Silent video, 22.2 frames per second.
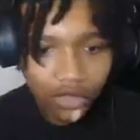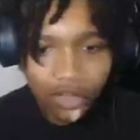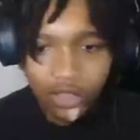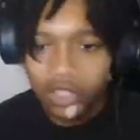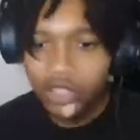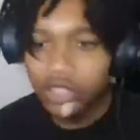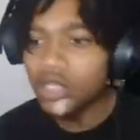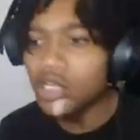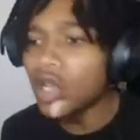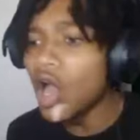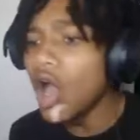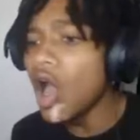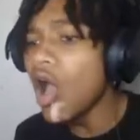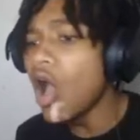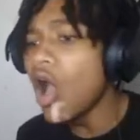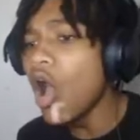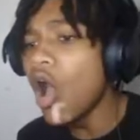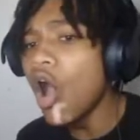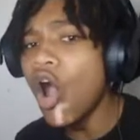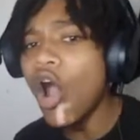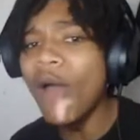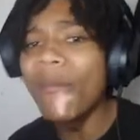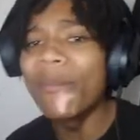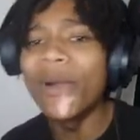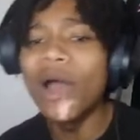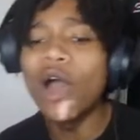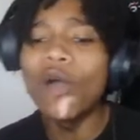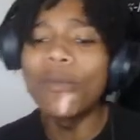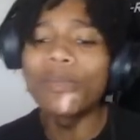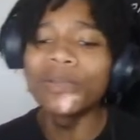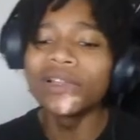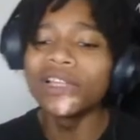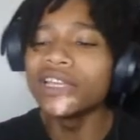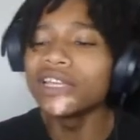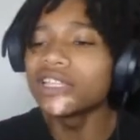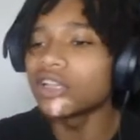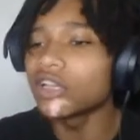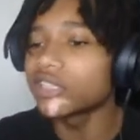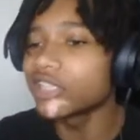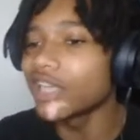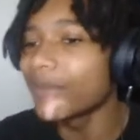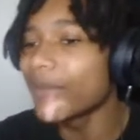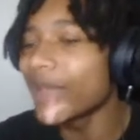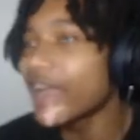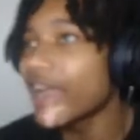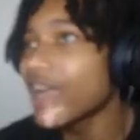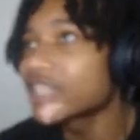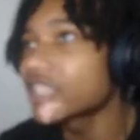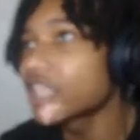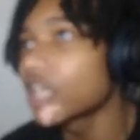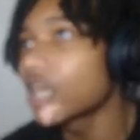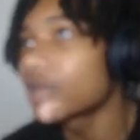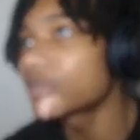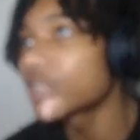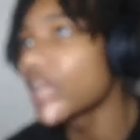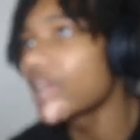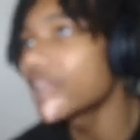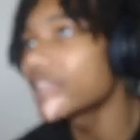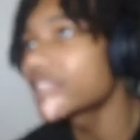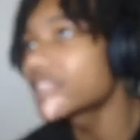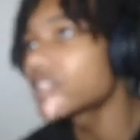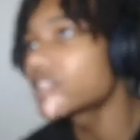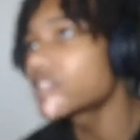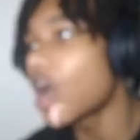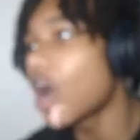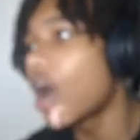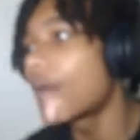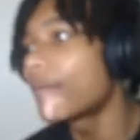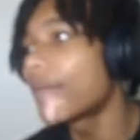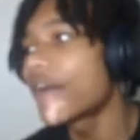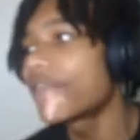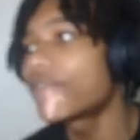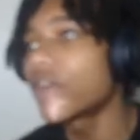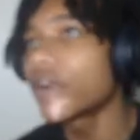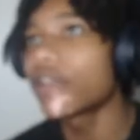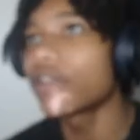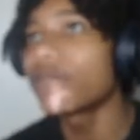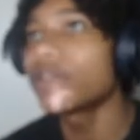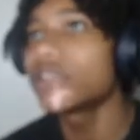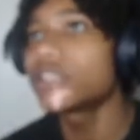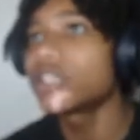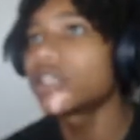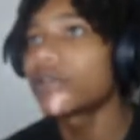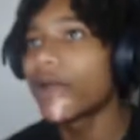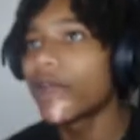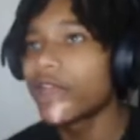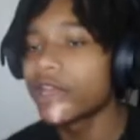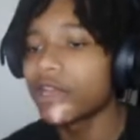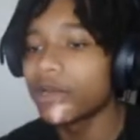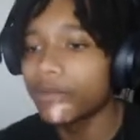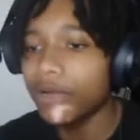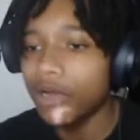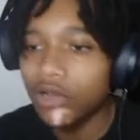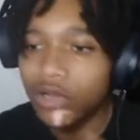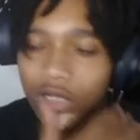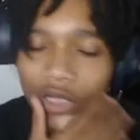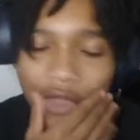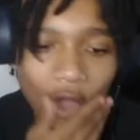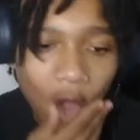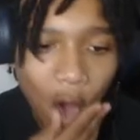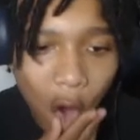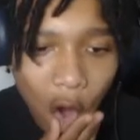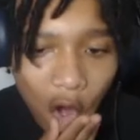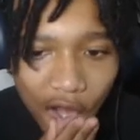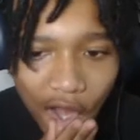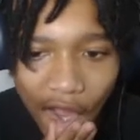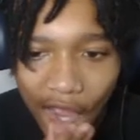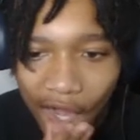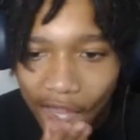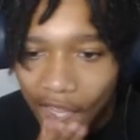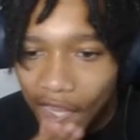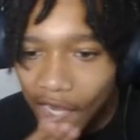No, bro, please don't tell me I got set up chat. This is all my fucking VC right here, bro. On oh God, I